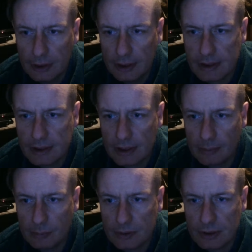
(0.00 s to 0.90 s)
His
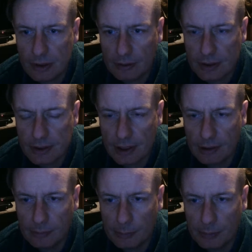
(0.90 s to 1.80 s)
name was Doris.
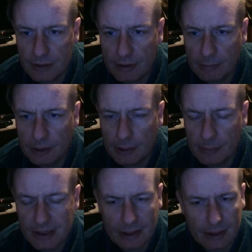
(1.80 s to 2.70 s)
Can't remember his family name.
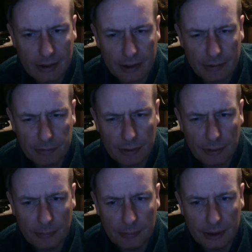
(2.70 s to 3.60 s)
Is that the guy
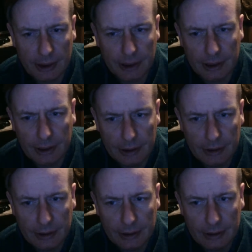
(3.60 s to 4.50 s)
from the
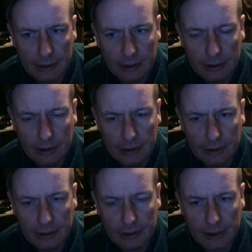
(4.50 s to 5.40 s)

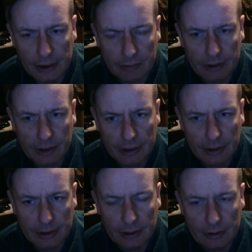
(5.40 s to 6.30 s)
Navy?
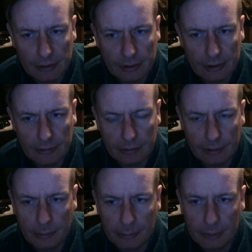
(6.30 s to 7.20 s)
If
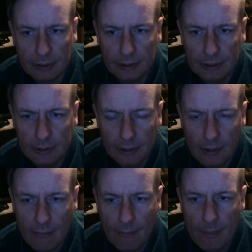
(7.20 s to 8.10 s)

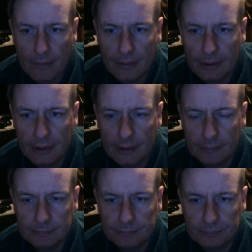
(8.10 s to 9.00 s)
I
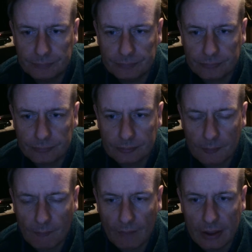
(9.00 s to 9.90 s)
remember.
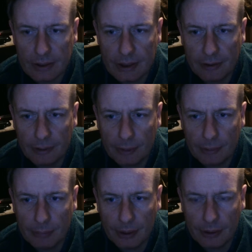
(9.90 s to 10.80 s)
Terry
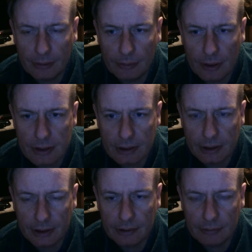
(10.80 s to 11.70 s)
Wanpera wasn't
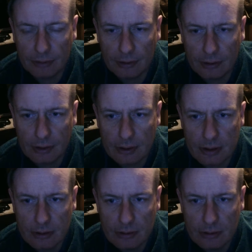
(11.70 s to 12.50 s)
in the Falklands.